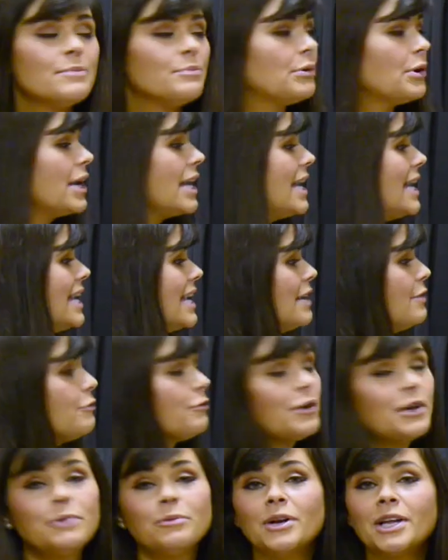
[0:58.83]
Bringing in
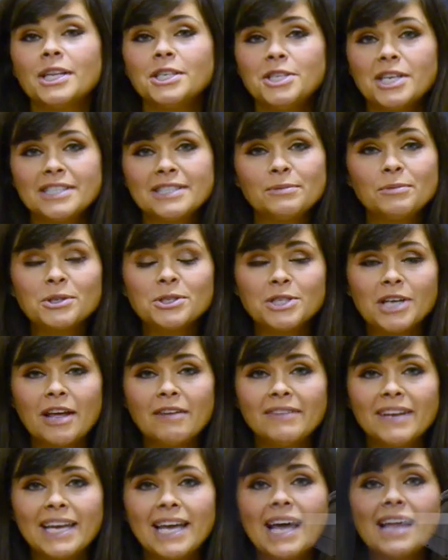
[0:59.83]
Freedom Rail adjustable
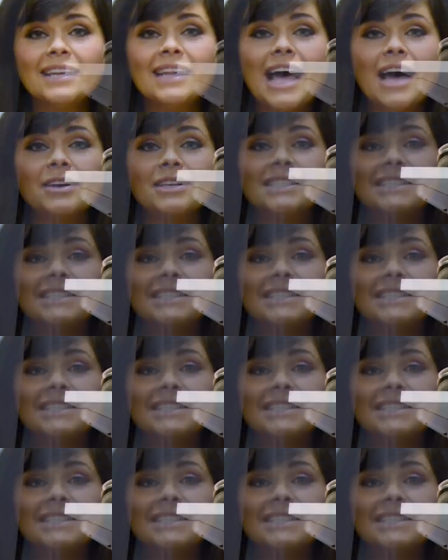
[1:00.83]
shelving allowed